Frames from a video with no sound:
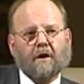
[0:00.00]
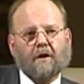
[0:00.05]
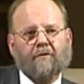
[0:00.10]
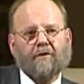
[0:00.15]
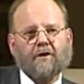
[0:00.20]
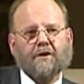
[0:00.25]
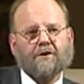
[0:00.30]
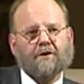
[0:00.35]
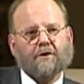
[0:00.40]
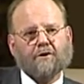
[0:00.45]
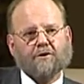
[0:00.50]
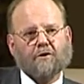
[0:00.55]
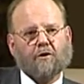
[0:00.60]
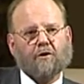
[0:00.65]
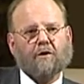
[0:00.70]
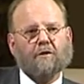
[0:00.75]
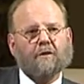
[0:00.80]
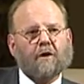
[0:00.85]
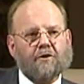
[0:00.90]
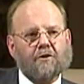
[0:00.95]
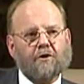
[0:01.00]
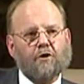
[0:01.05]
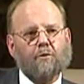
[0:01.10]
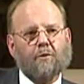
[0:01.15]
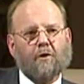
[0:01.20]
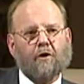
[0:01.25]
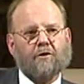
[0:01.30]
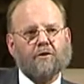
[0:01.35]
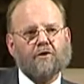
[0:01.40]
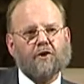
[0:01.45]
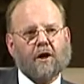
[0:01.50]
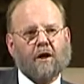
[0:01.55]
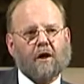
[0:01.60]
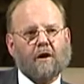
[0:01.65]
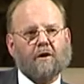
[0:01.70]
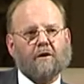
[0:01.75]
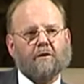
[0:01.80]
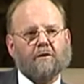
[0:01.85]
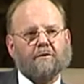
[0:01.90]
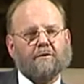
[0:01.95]
a fetus or a newborn
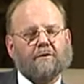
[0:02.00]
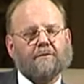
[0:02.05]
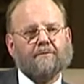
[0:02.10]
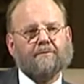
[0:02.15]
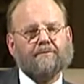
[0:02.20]
child.